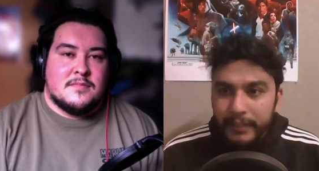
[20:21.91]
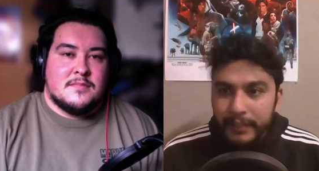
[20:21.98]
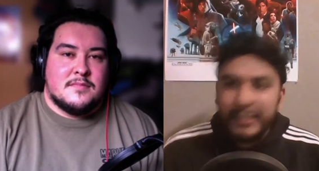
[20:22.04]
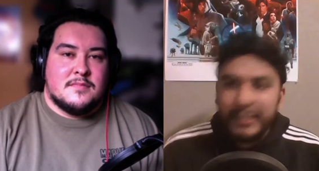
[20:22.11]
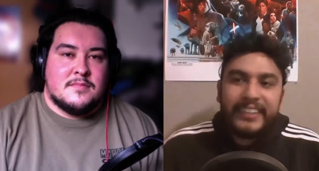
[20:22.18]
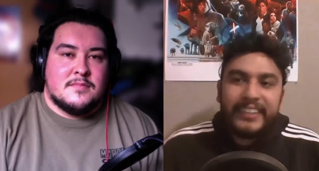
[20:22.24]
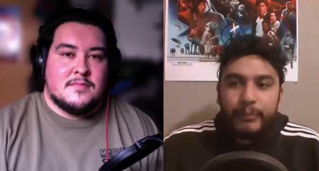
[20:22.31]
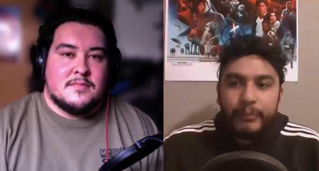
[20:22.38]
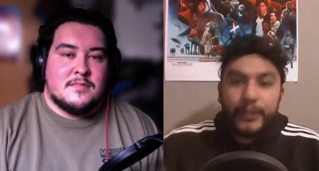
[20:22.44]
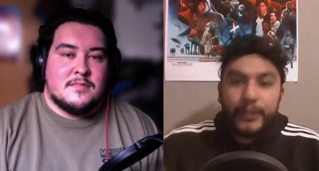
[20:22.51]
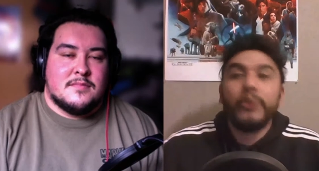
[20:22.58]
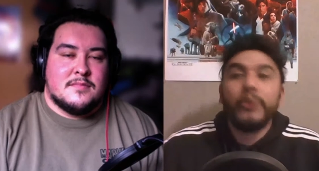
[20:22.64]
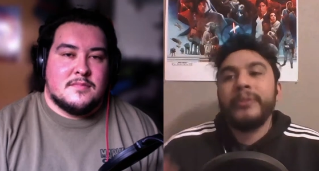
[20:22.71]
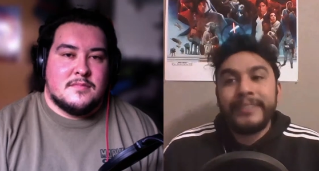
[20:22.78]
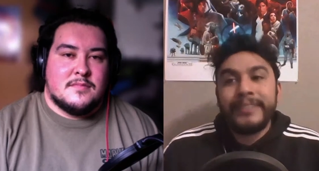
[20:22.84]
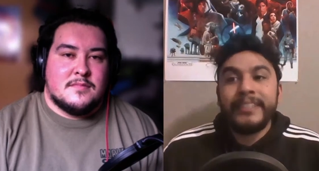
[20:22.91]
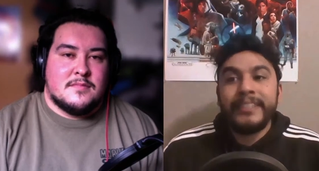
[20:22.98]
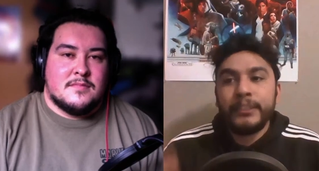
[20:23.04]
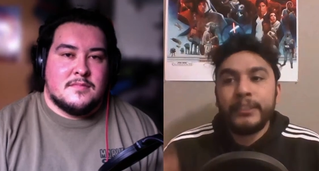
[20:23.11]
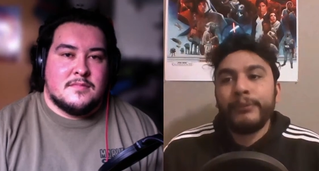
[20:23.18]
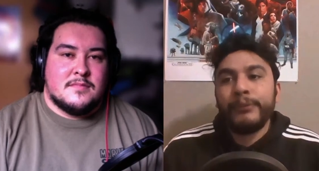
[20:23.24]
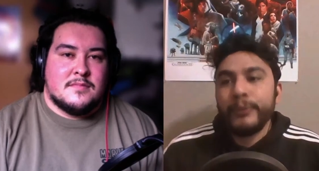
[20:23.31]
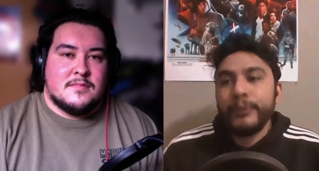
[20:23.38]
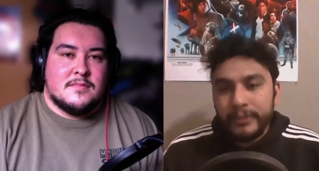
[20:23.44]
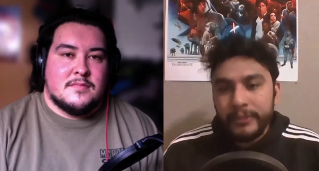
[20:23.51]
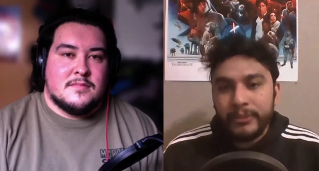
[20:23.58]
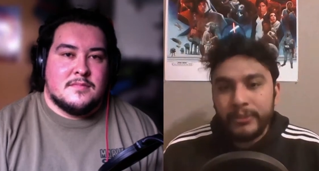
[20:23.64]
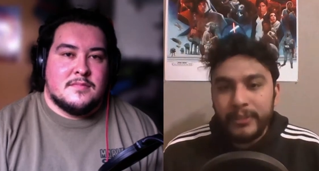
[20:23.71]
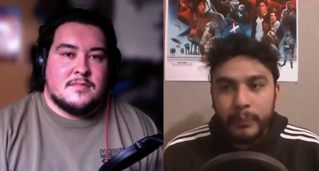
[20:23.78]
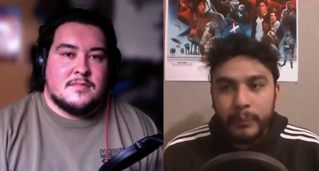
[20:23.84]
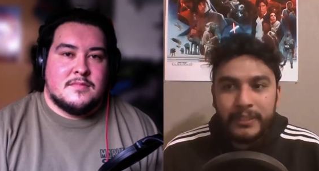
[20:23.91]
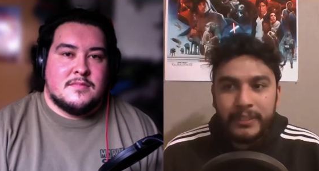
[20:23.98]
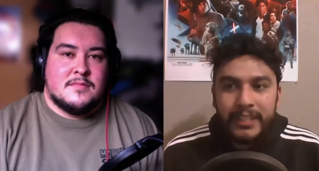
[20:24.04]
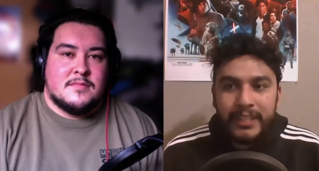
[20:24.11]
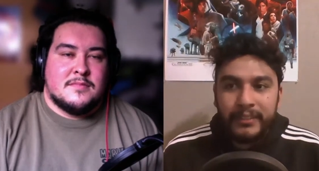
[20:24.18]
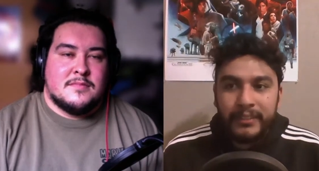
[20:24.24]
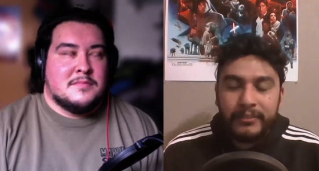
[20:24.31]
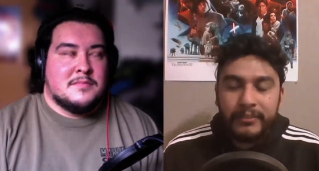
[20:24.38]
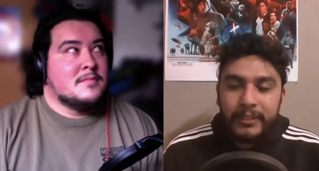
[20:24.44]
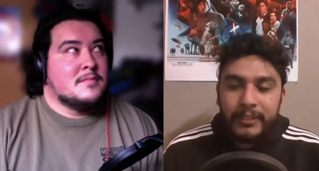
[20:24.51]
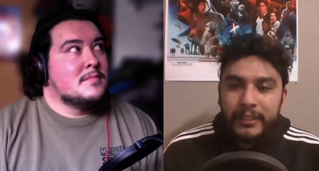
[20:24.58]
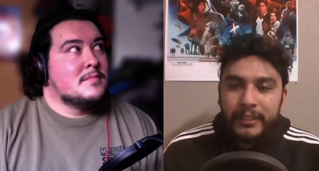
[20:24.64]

Speaker 1: Not that we go to these things for the story, but it's kind of,